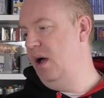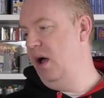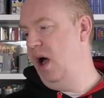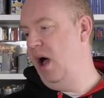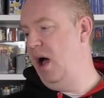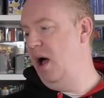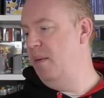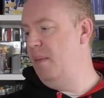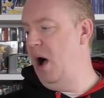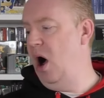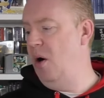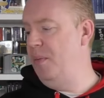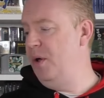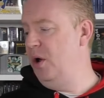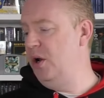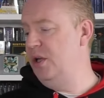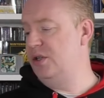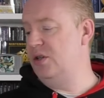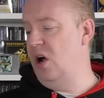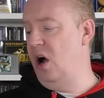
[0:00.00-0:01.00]
I'll be
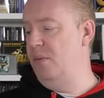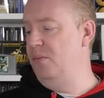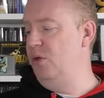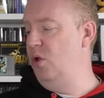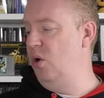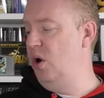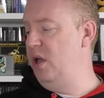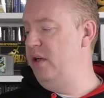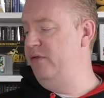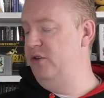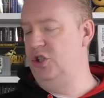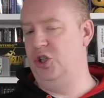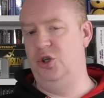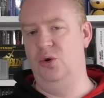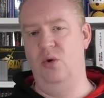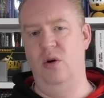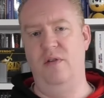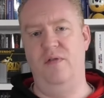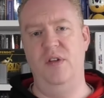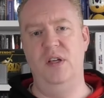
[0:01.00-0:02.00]
honest, I'm not even
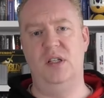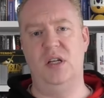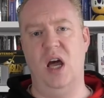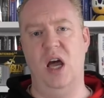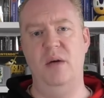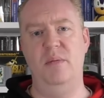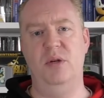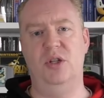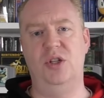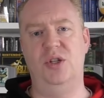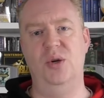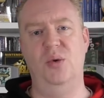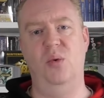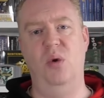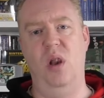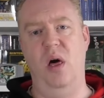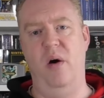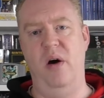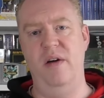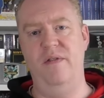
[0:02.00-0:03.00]
sure if this game is
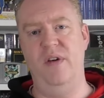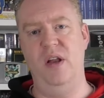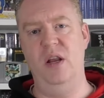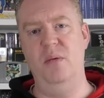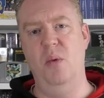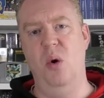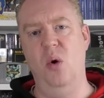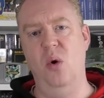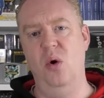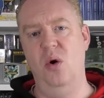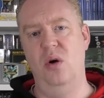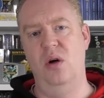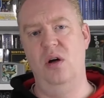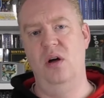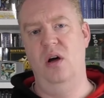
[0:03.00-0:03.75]
still live anymore.